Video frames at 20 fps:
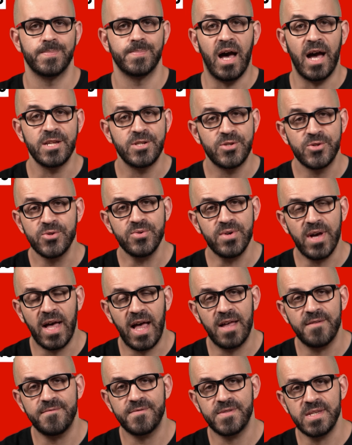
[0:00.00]
I do
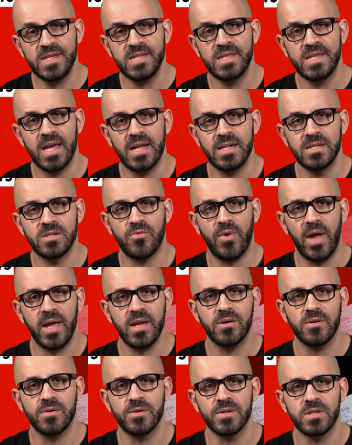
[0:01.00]
have detailed
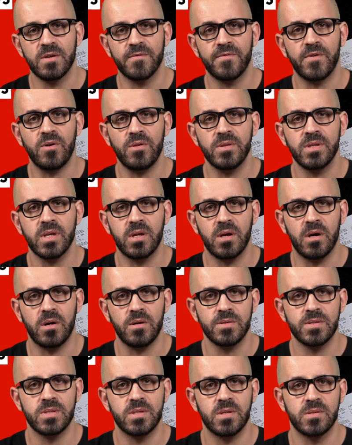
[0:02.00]
records of all the
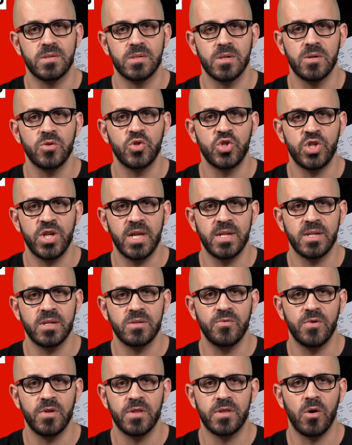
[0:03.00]
costs associated
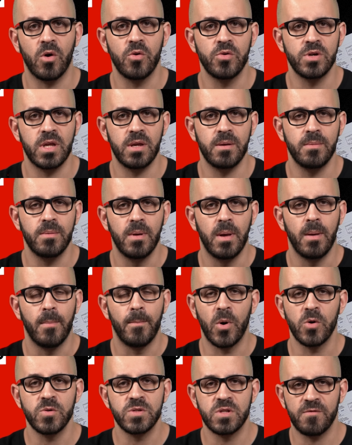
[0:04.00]
with owning
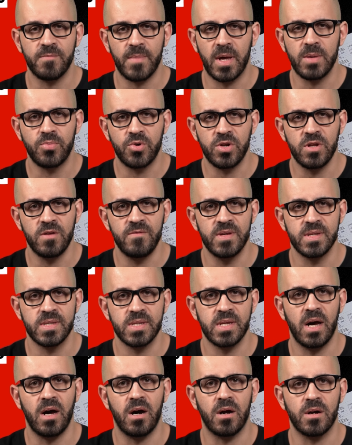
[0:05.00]
most of my previous
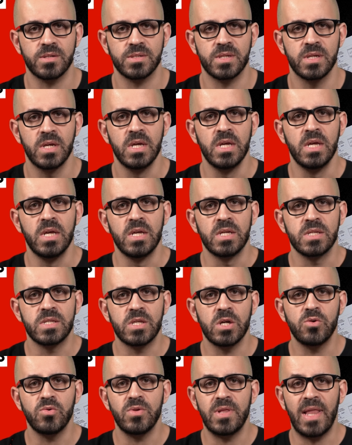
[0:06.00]
cars,
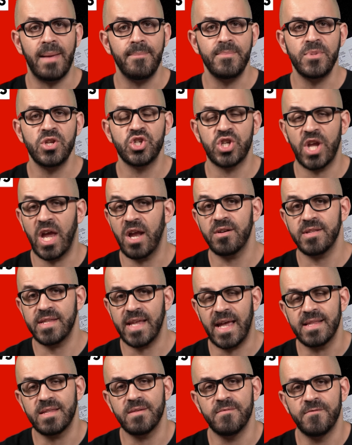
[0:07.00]
so let me share
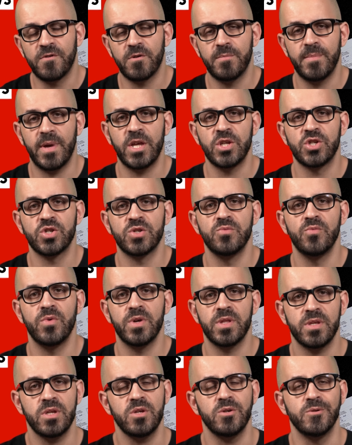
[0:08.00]
that information
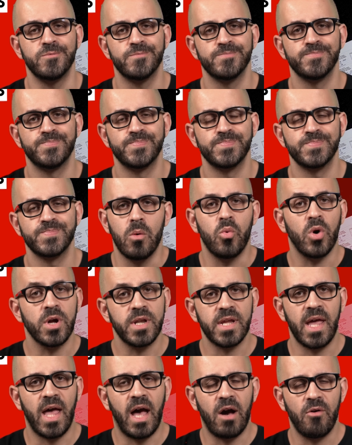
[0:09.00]
with you. What
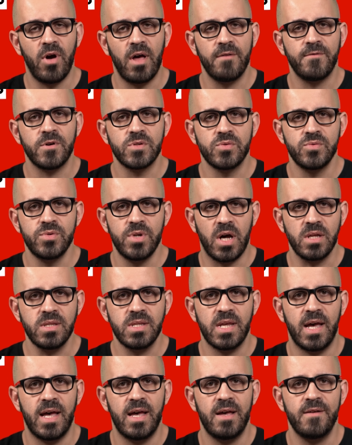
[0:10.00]
I however do not
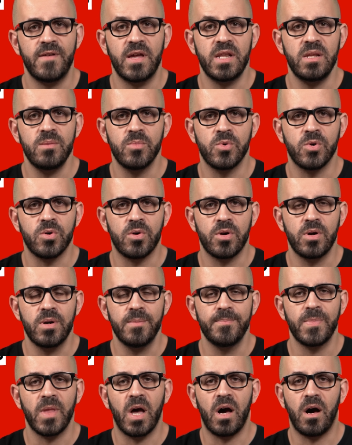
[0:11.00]
have
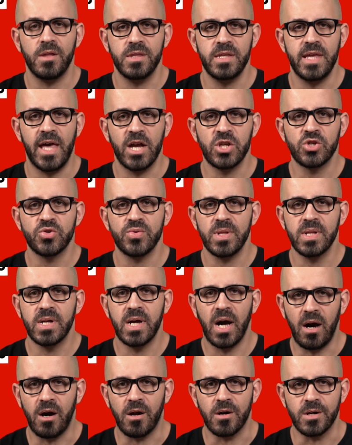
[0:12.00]
anymore are the actual
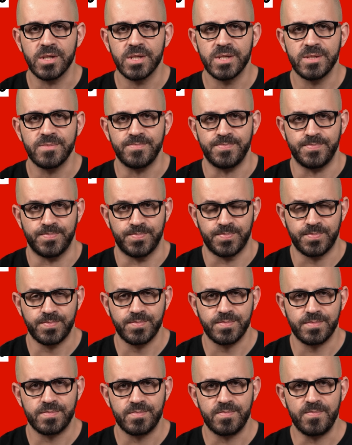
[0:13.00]
cars.
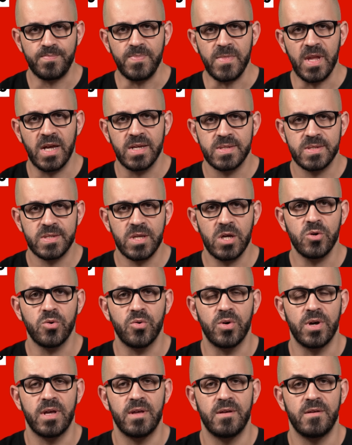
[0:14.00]

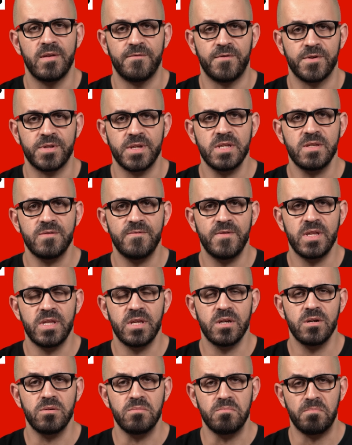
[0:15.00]
So for this
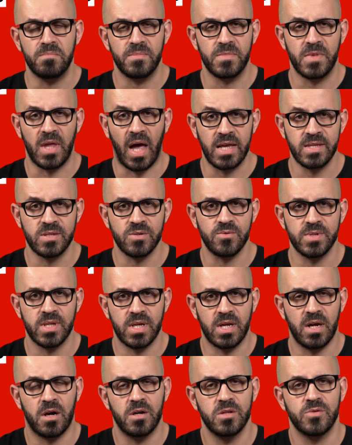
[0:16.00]
video I sold the
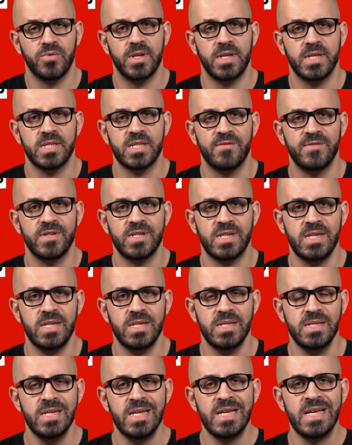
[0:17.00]
car in
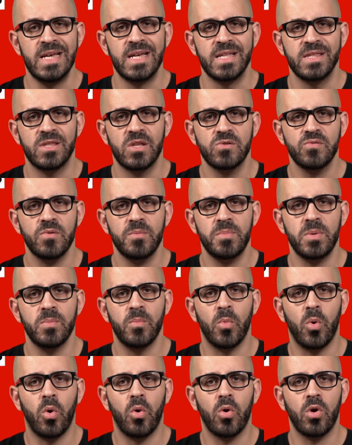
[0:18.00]
2017. This will be
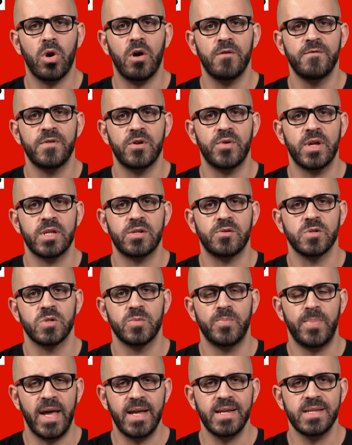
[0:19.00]
more of a
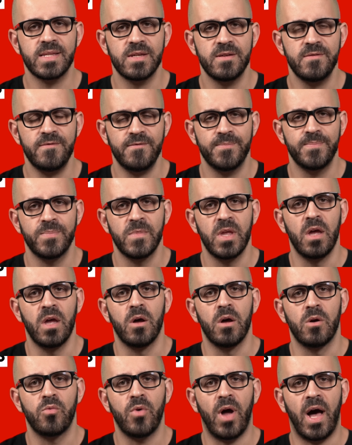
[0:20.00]
retrospective
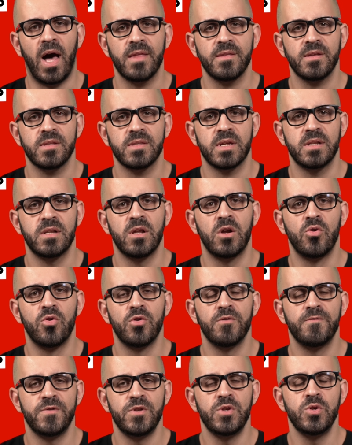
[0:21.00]
rather than a
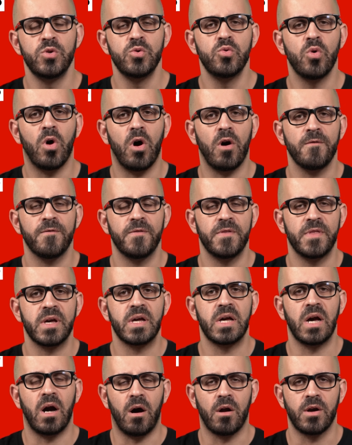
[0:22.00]
review of the
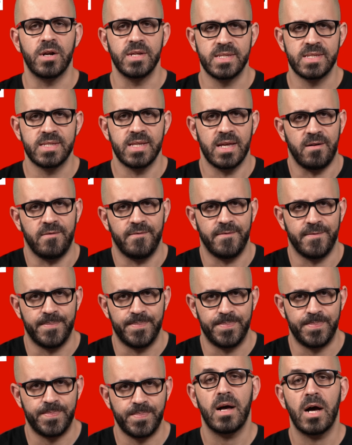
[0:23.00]
car itself.
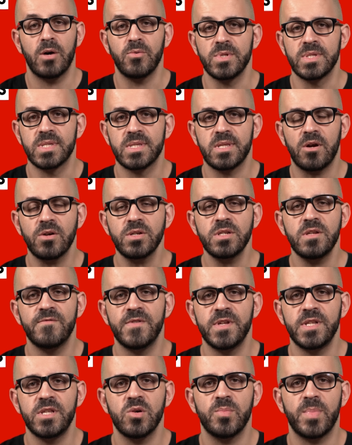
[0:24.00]
I will start the
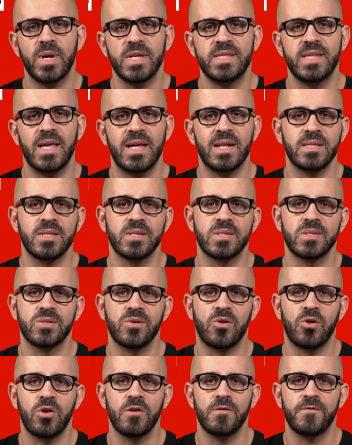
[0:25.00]
video by telling the
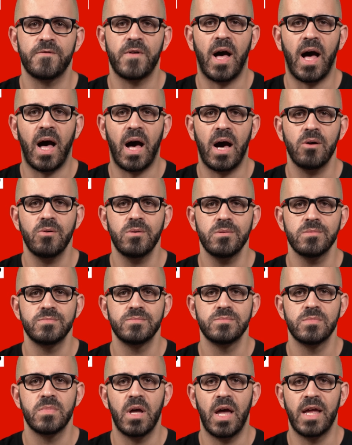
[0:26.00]
story of how
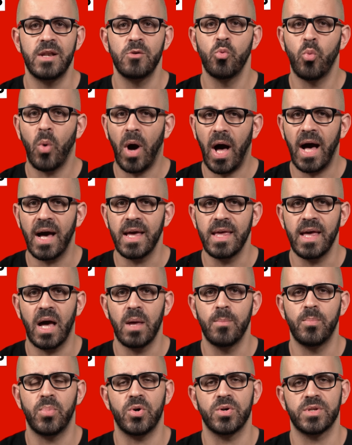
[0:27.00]
and why
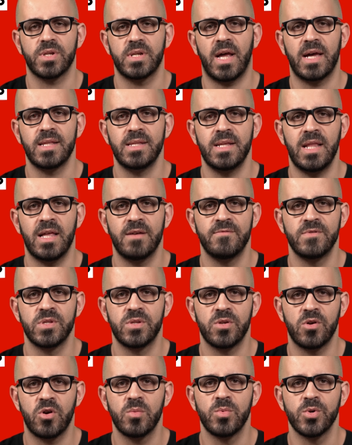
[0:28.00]
I bought a 911
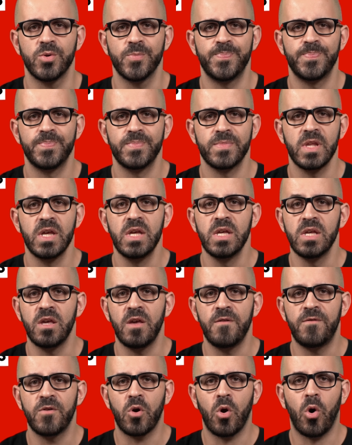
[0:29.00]
Turbo.
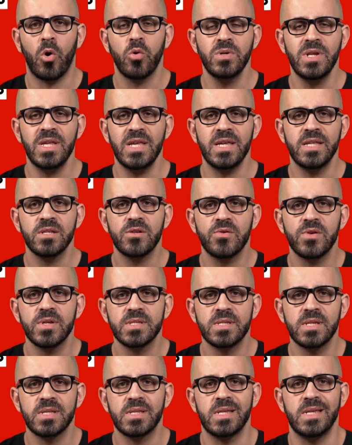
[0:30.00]
If you're only
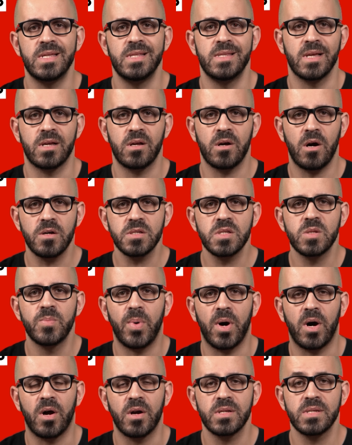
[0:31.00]
interested in the cost
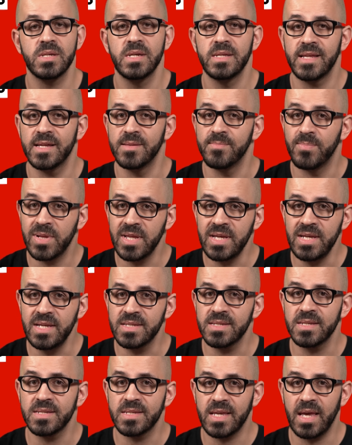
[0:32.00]
part, then
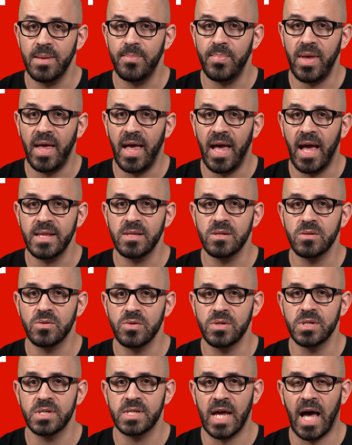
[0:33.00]
please skip ahead
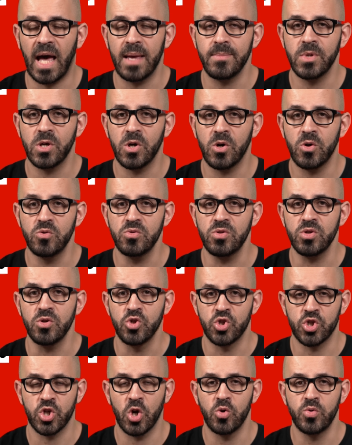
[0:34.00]
to the time code
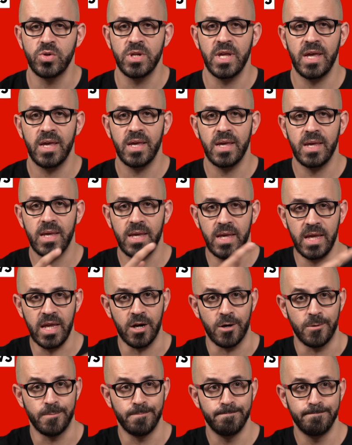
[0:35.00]
shown
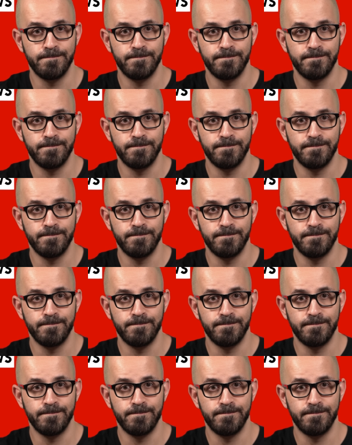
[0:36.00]
here.